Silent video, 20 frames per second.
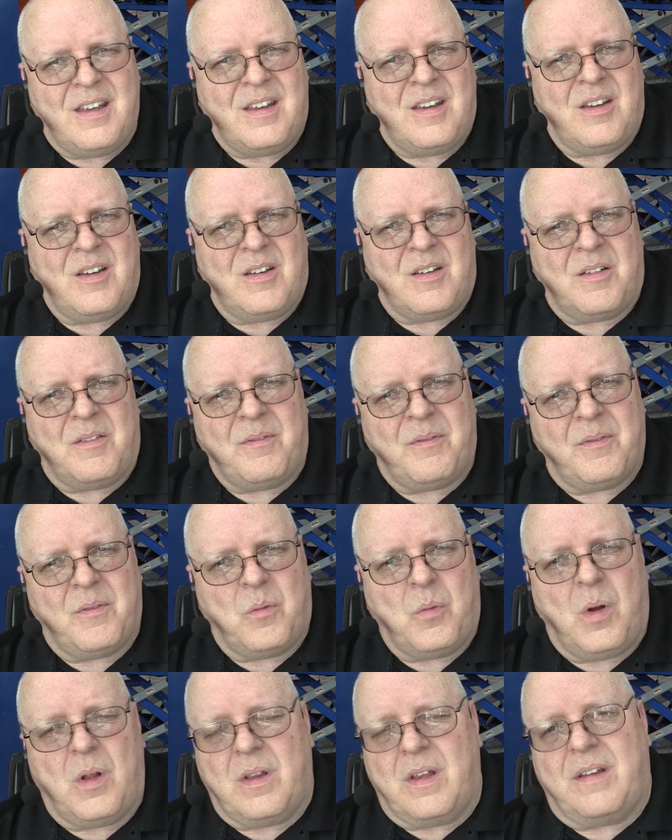
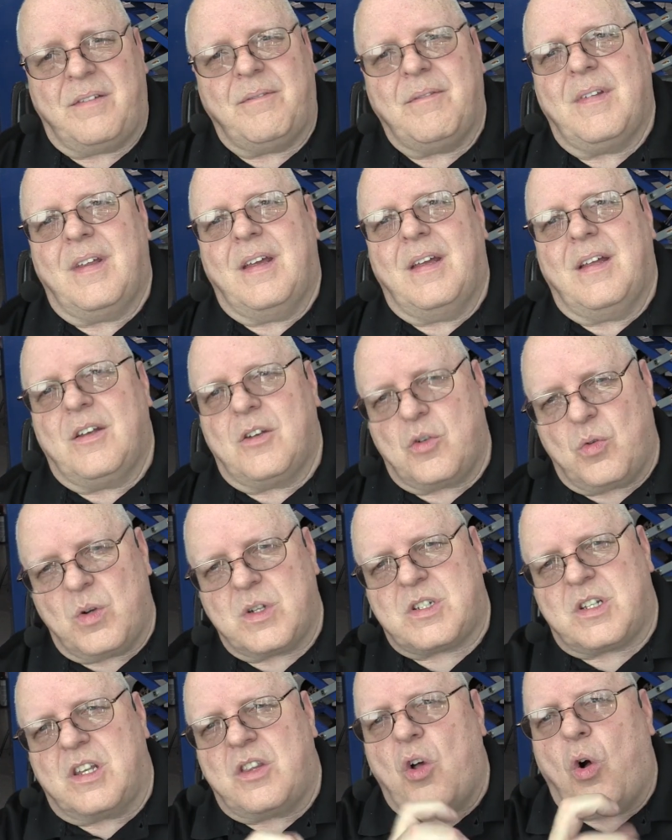Well, they
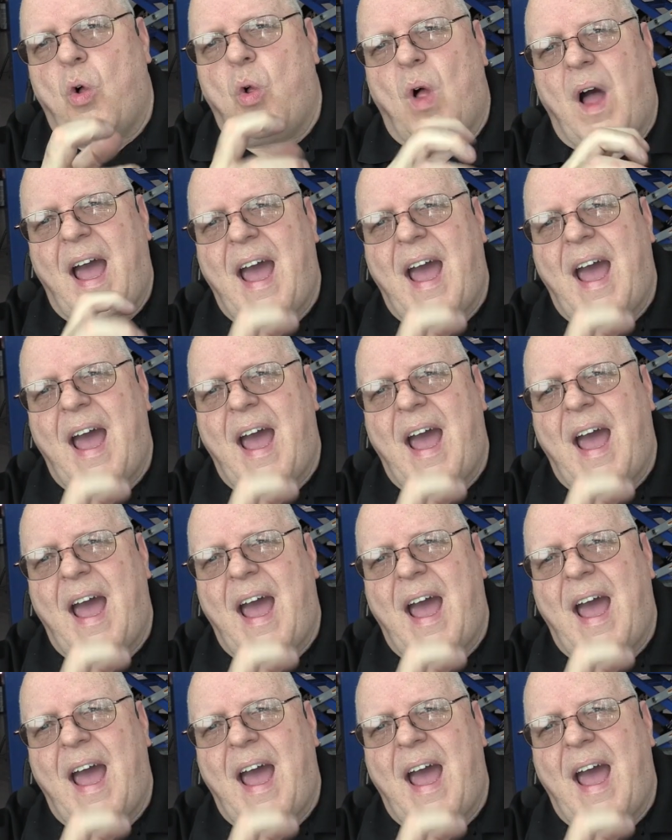twisted the whole